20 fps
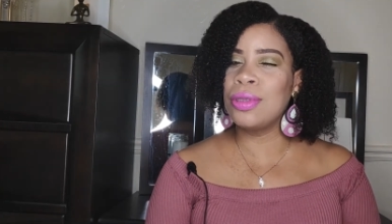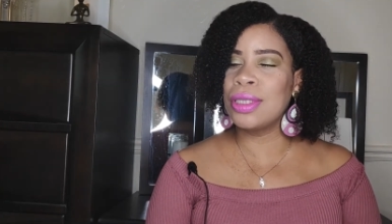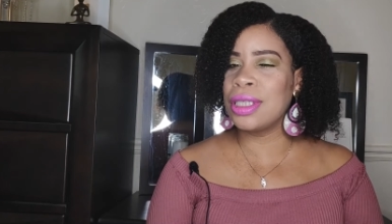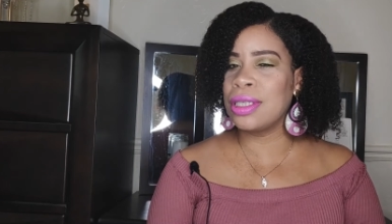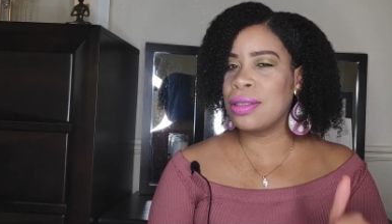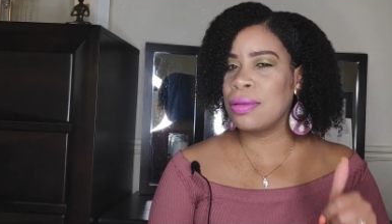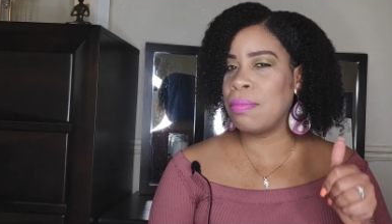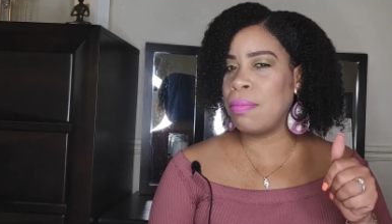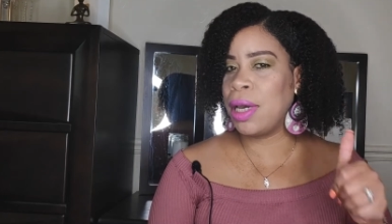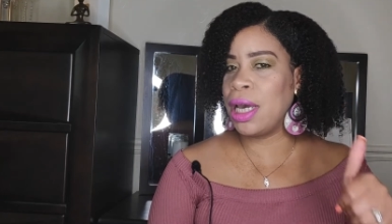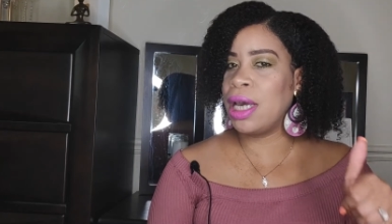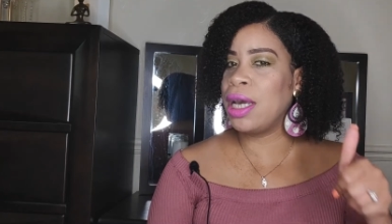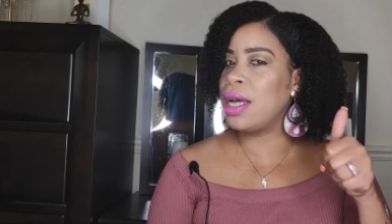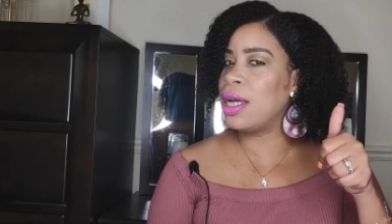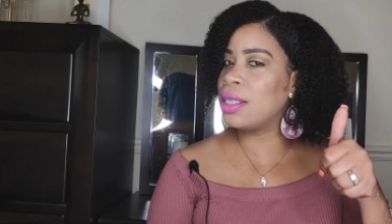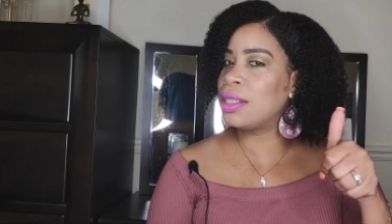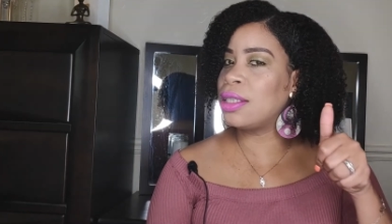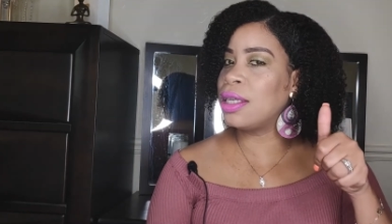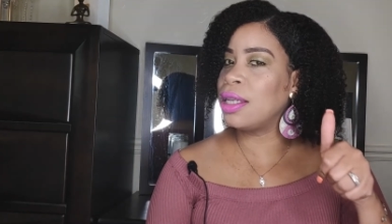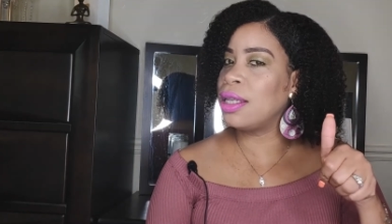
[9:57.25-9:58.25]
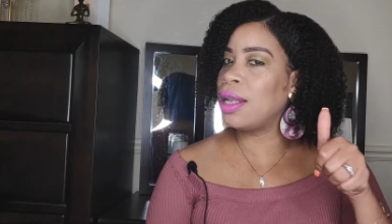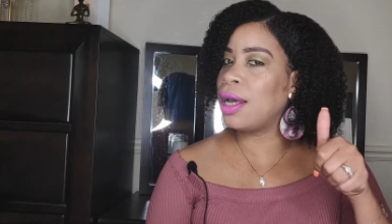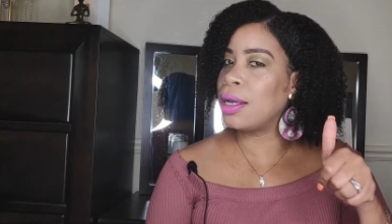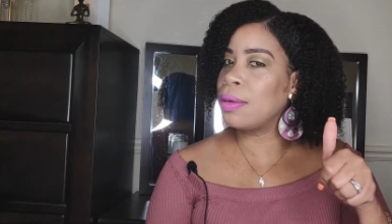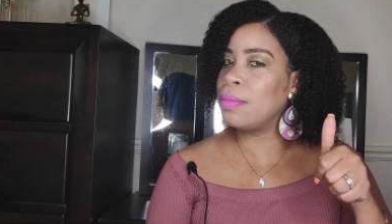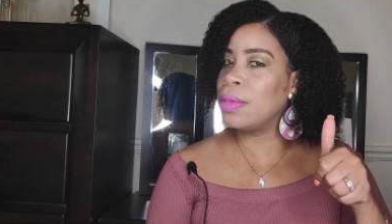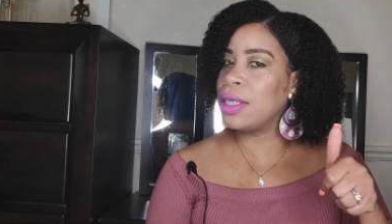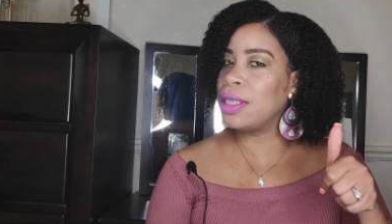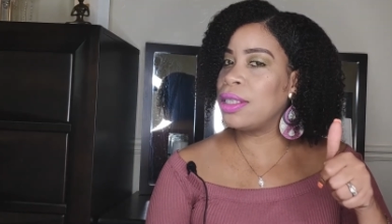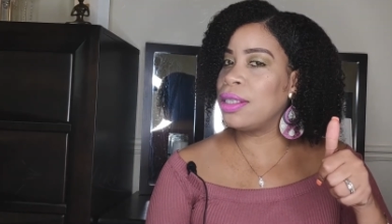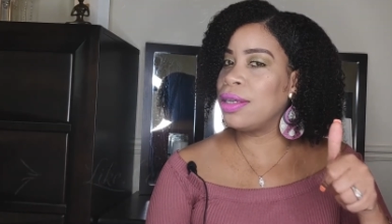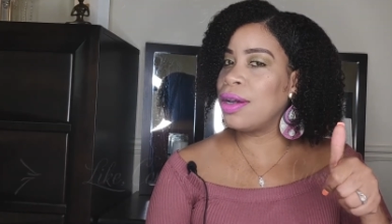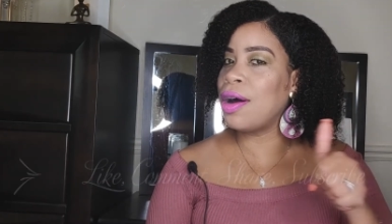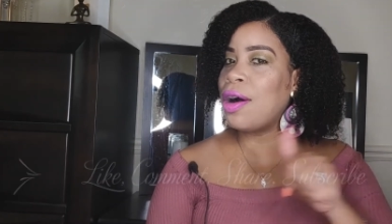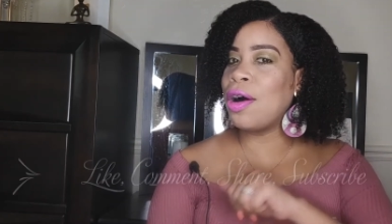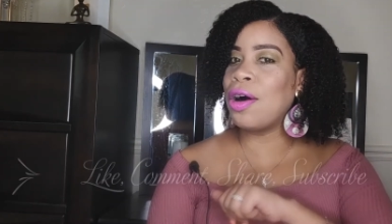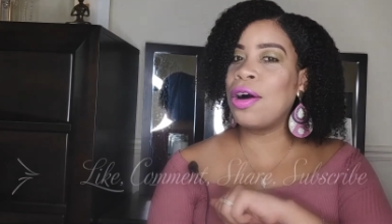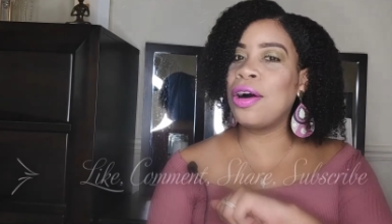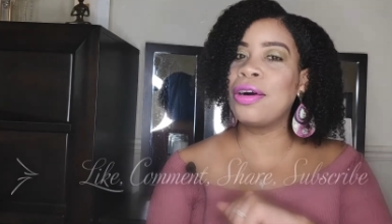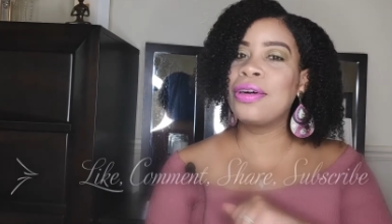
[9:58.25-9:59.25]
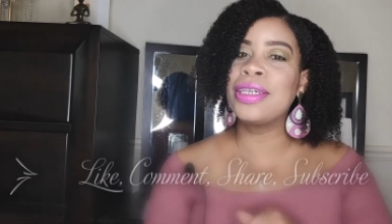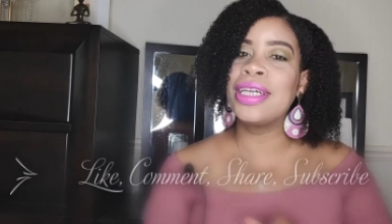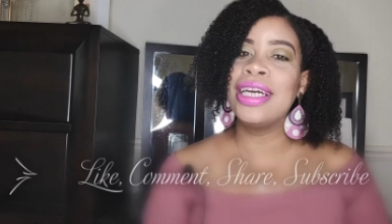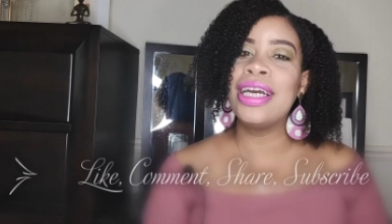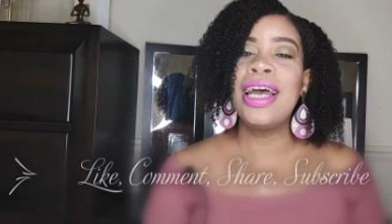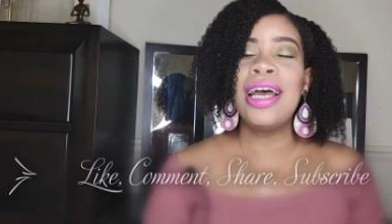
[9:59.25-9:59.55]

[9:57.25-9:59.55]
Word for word: smash that like button, y'all.